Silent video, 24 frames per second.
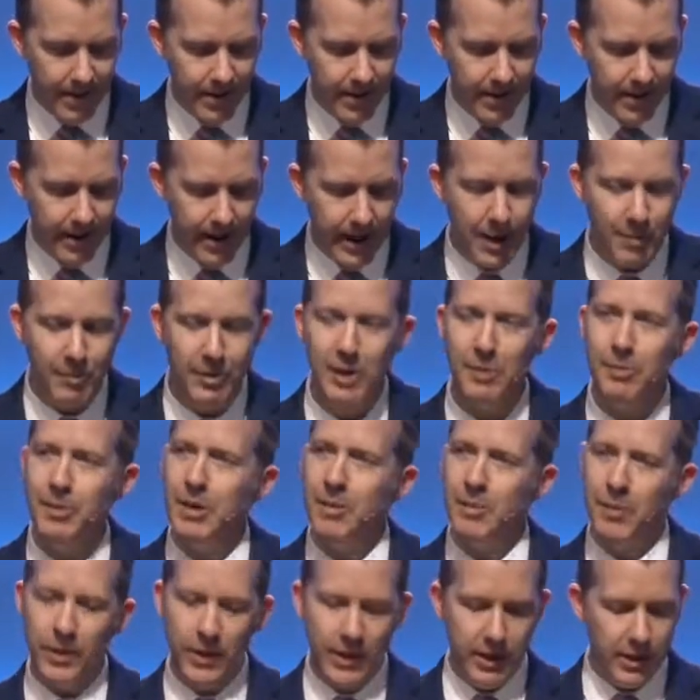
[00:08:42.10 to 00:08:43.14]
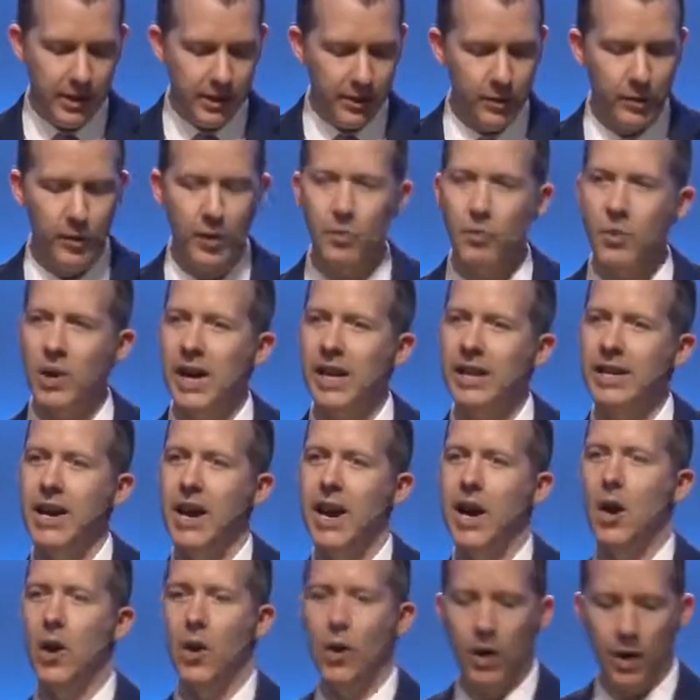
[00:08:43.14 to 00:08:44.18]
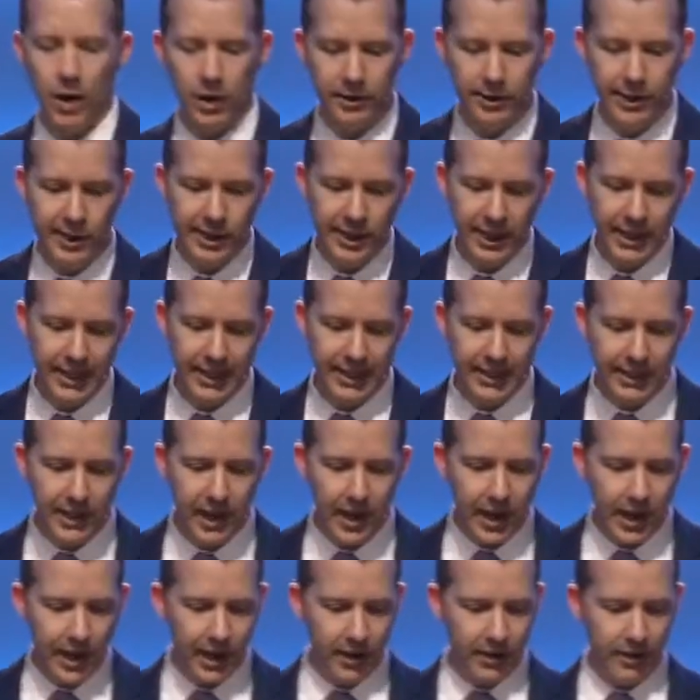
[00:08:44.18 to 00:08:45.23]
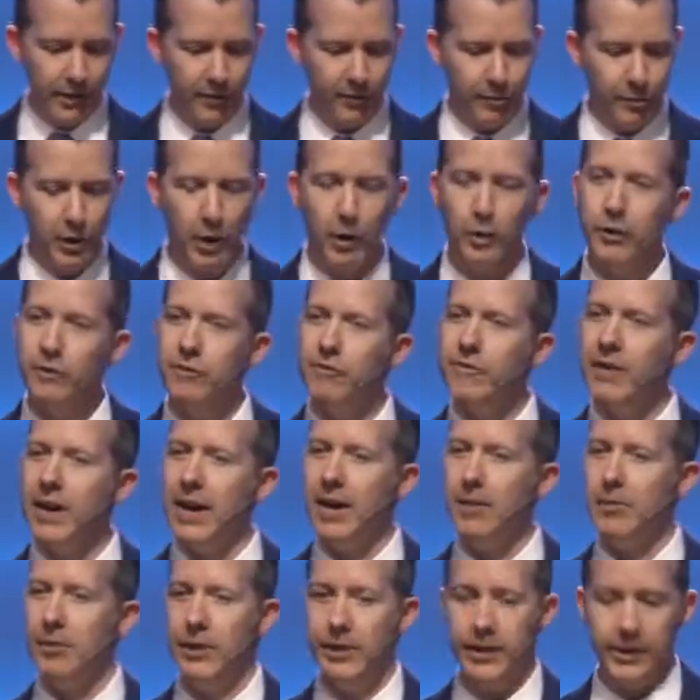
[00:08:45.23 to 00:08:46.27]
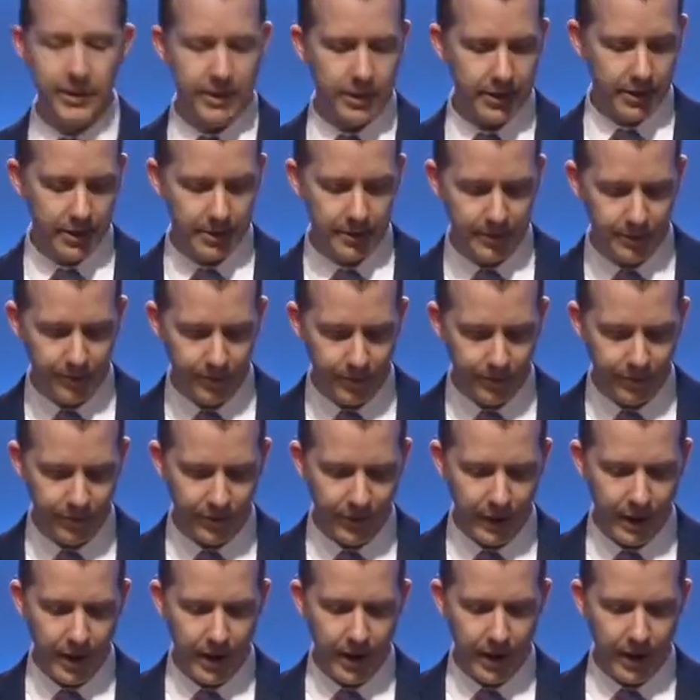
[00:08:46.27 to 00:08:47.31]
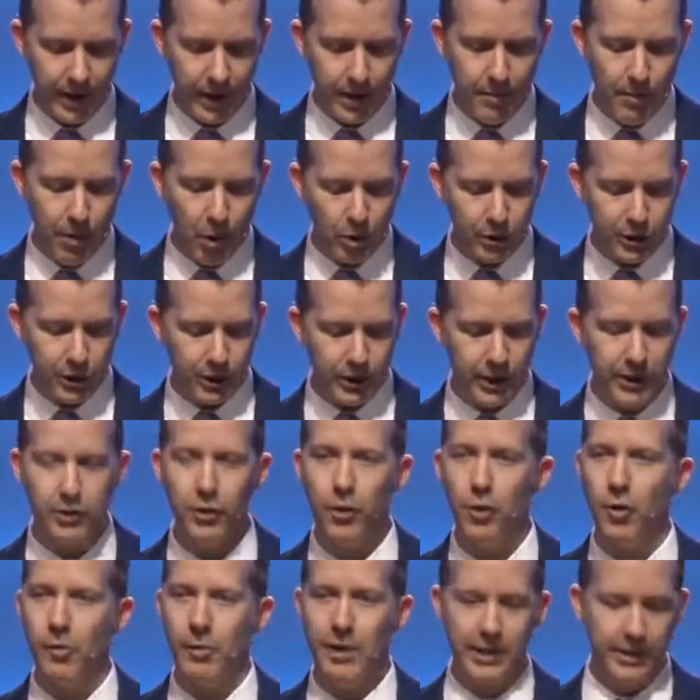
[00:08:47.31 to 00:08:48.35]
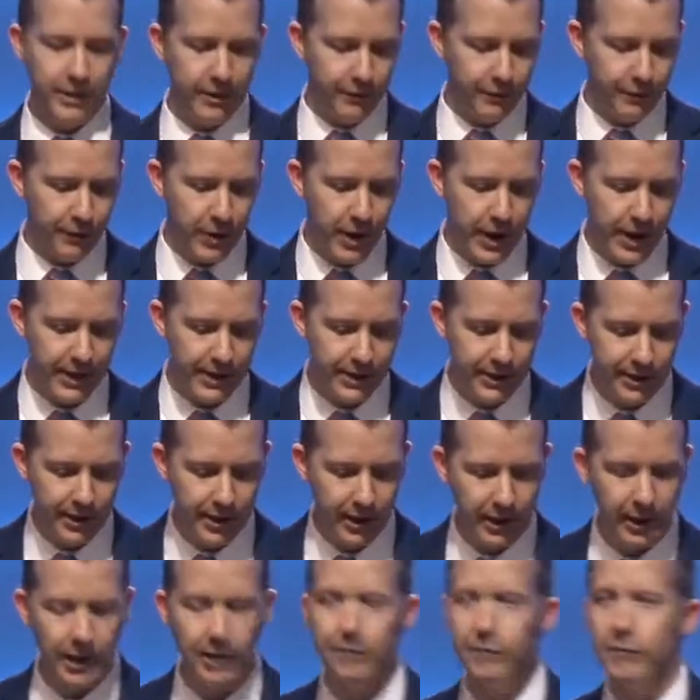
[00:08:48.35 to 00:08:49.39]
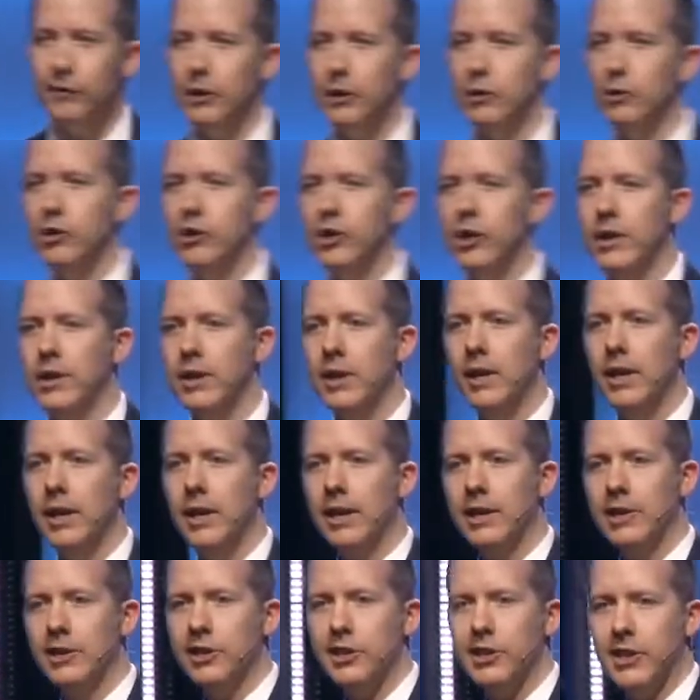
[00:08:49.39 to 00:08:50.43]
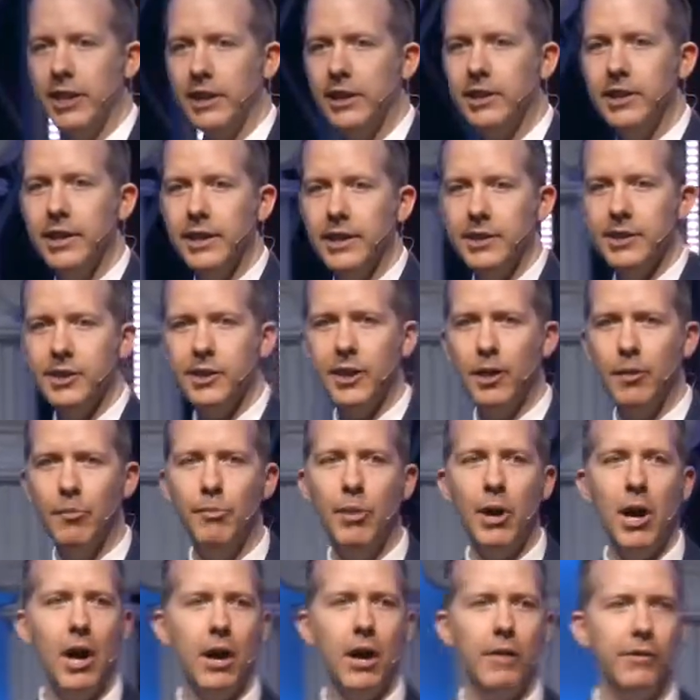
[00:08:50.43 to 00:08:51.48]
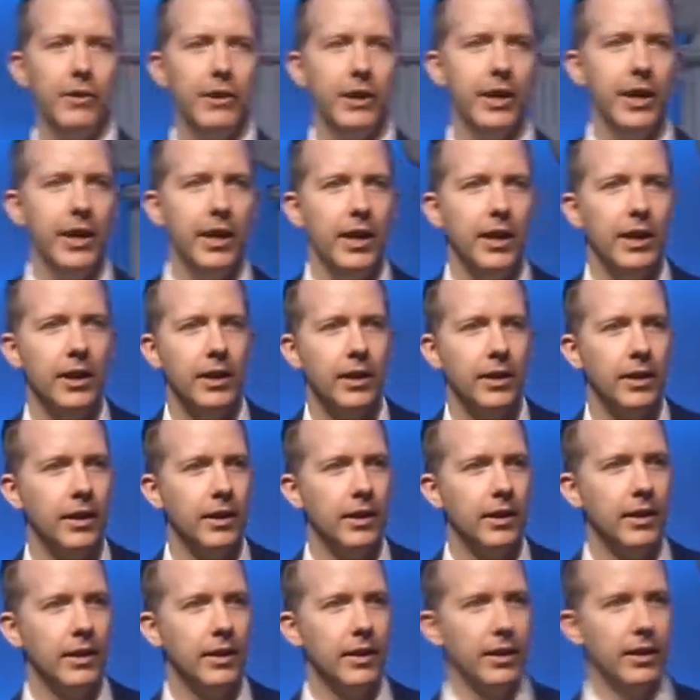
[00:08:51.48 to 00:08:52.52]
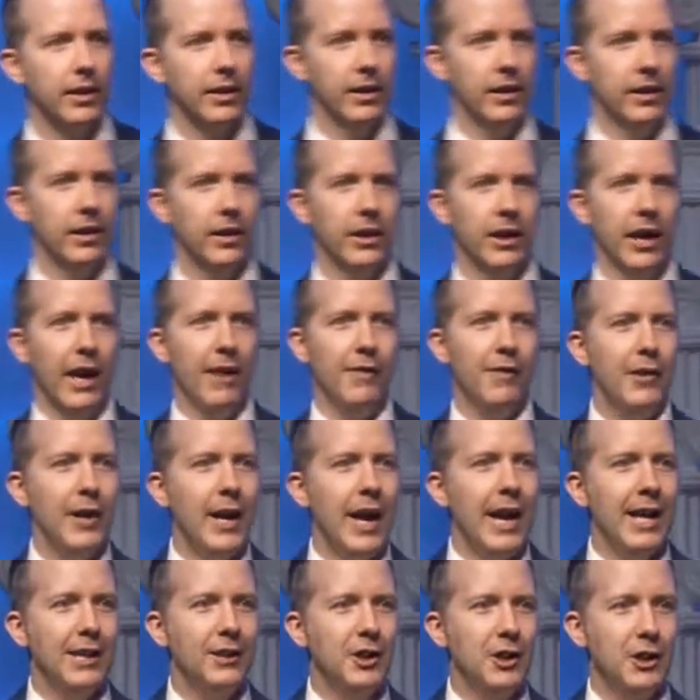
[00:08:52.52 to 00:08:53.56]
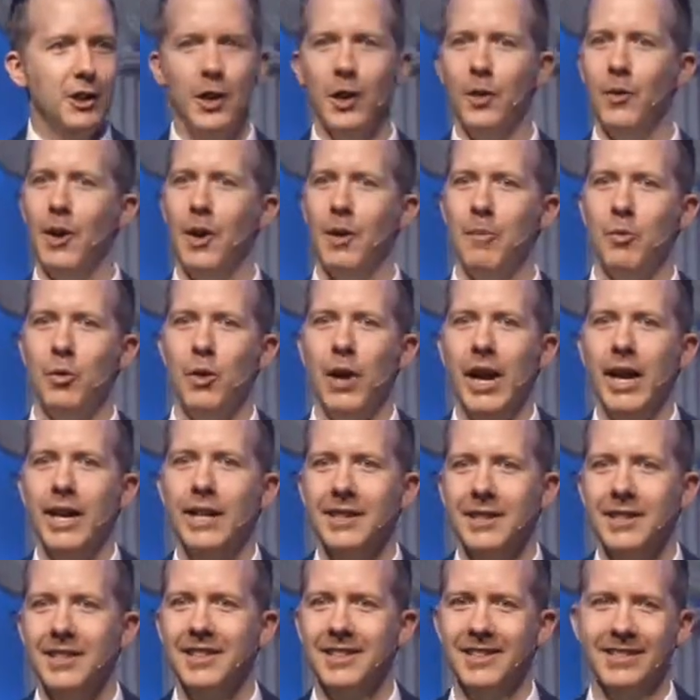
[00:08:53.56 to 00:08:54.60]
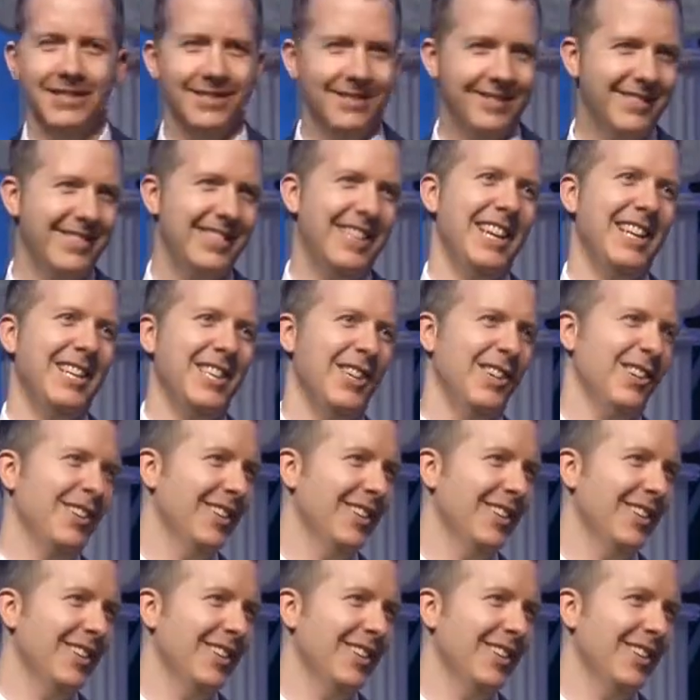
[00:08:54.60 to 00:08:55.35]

How many people in this room right now are sick and tired of broken families, emotionally tormented friends, confusion, sickness, poverty? Every hand should go up, right? Thank you.